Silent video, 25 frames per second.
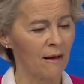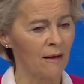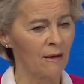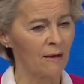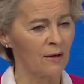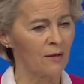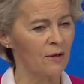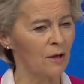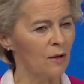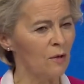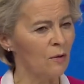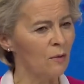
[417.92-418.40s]

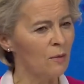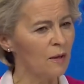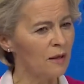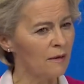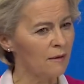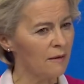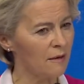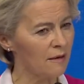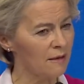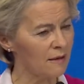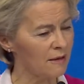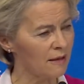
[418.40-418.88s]
So
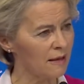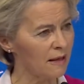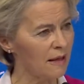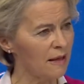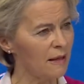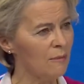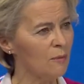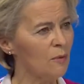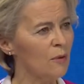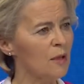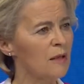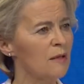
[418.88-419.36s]
with the
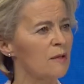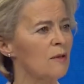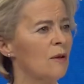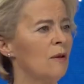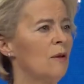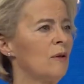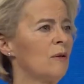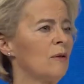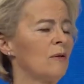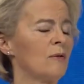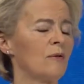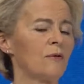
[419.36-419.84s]
same
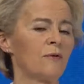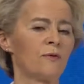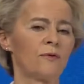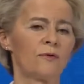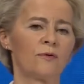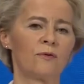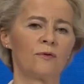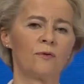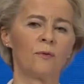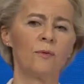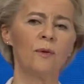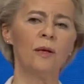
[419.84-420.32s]
resolve,
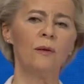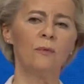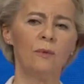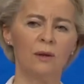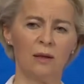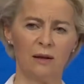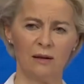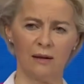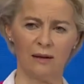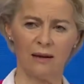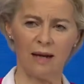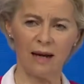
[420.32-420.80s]
we
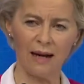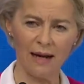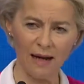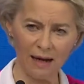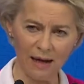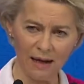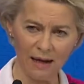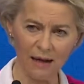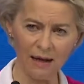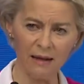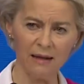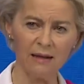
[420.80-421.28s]
will,
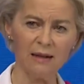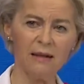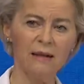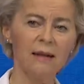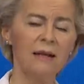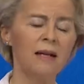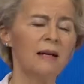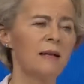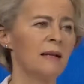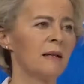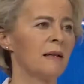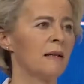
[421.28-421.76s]
hand in
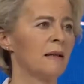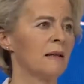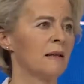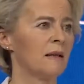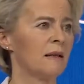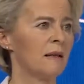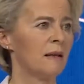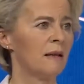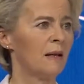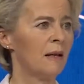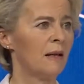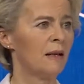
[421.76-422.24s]
hand,
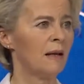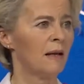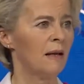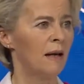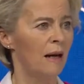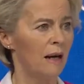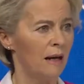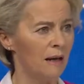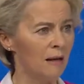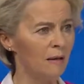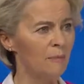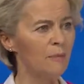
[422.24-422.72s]

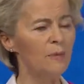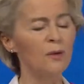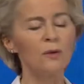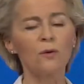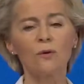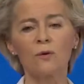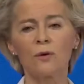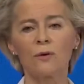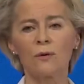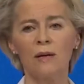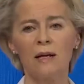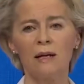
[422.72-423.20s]
help
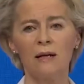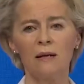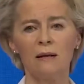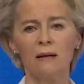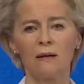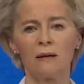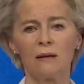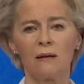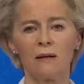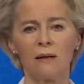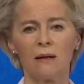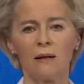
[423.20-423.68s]

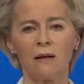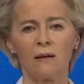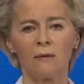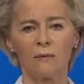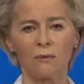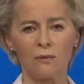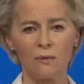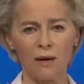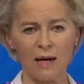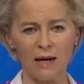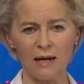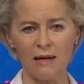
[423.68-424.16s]
Ukraine
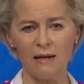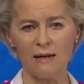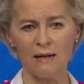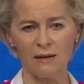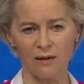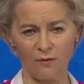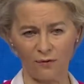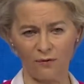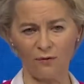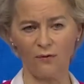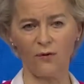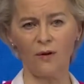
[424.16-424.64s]

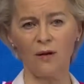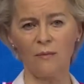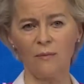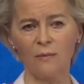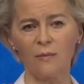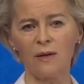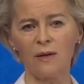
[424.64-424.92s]
rise from